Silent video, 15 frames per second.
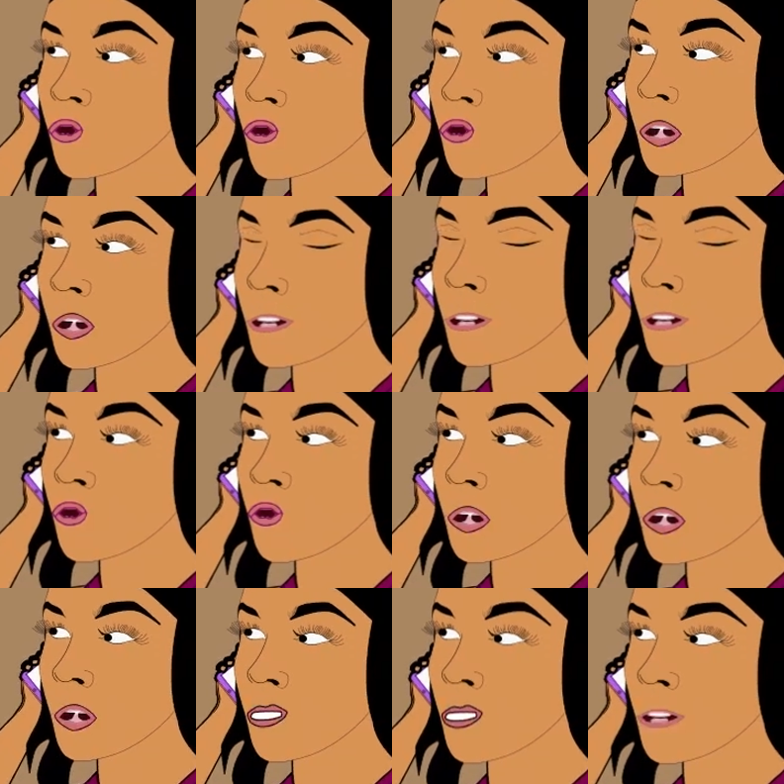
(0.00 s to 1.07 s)
the books you
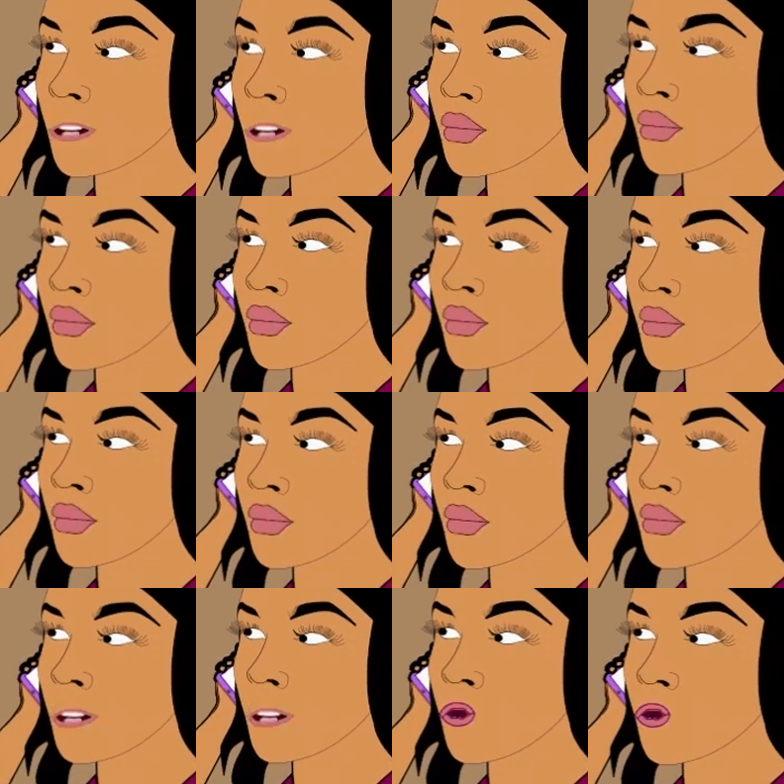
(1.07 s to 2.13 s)
got me.
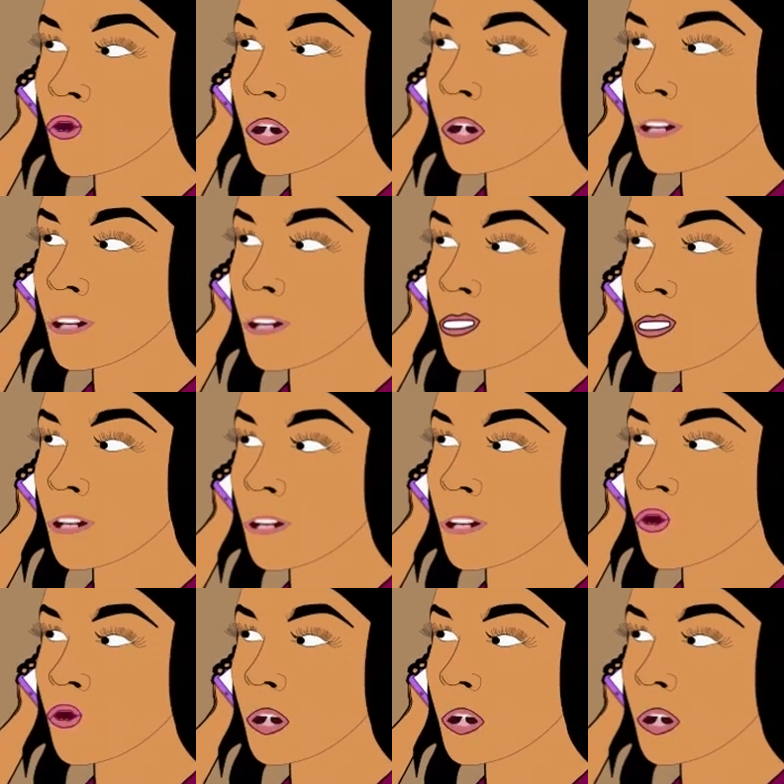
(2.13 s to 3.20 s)
They have really
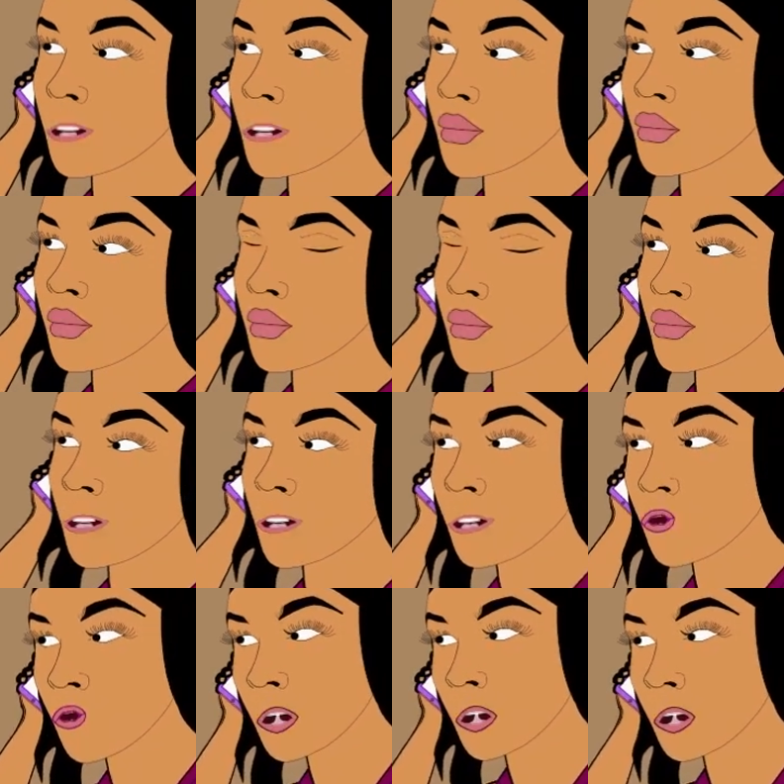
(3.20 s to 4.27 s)
helped me. I've
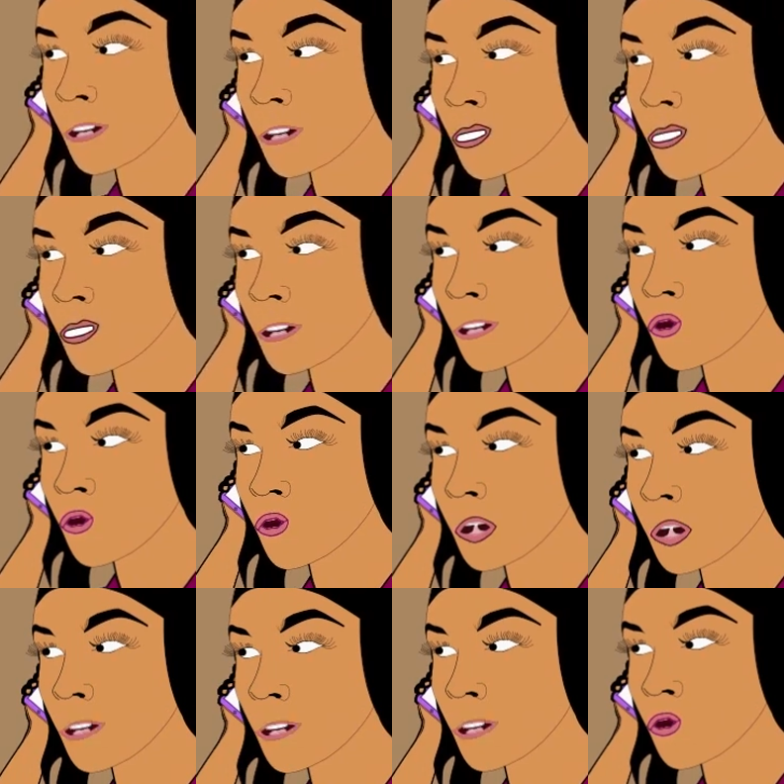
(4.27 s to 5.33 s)
learned so
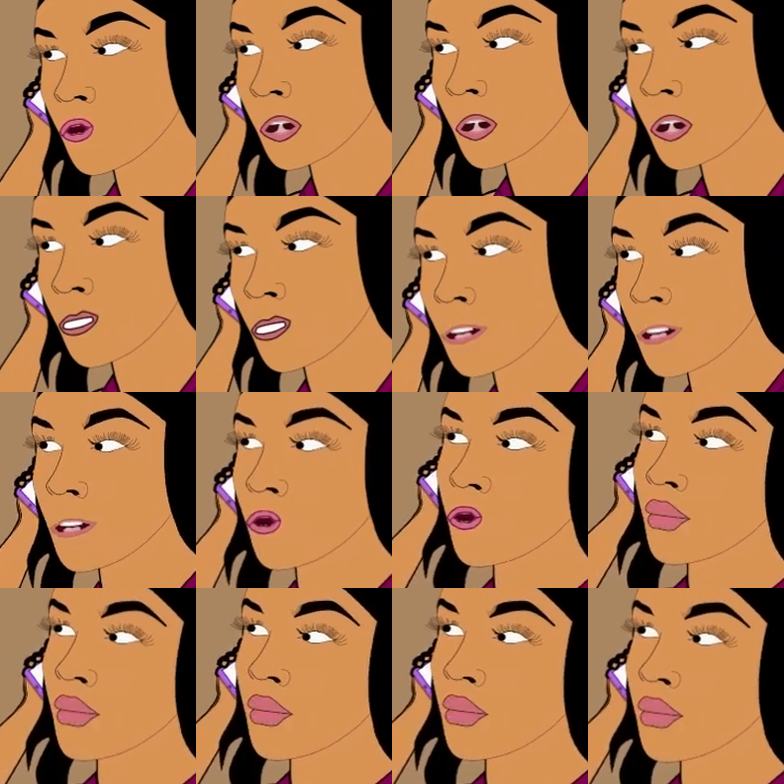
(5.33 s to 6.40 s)
many things from those
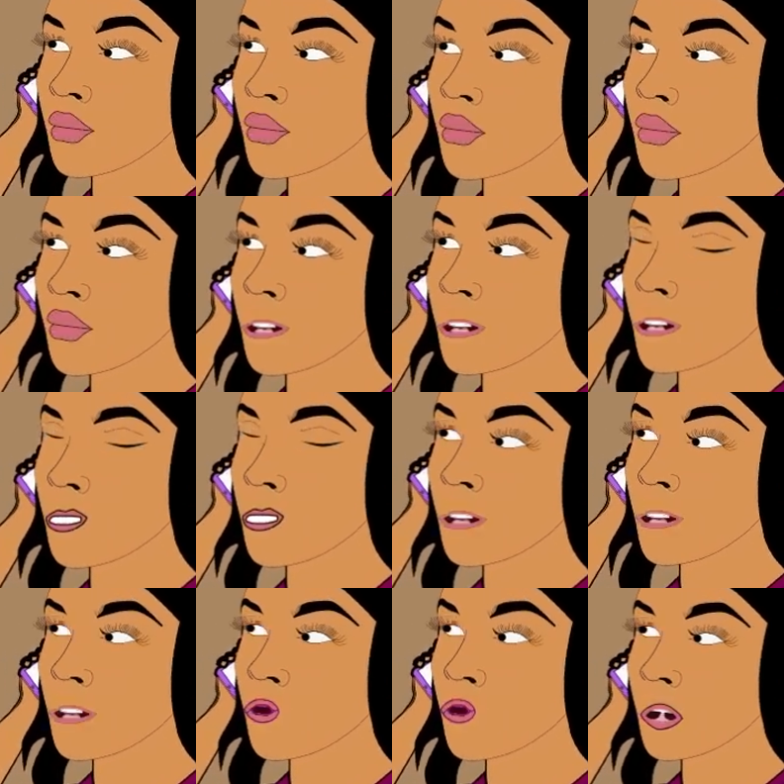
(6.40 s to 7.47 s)
books. God
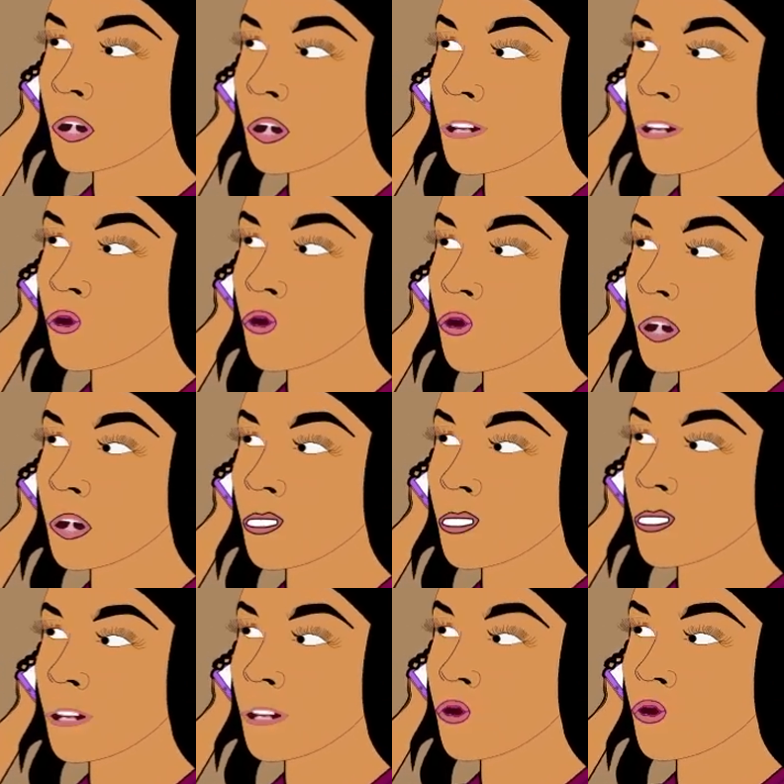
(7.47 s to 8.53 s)
bless you for buying me
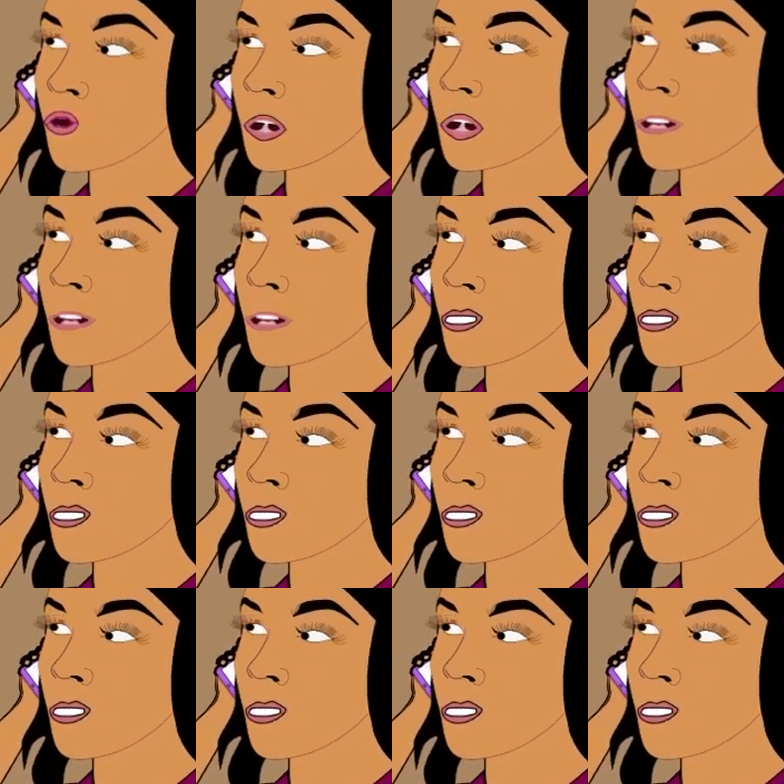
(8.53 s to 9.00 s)
such wonderful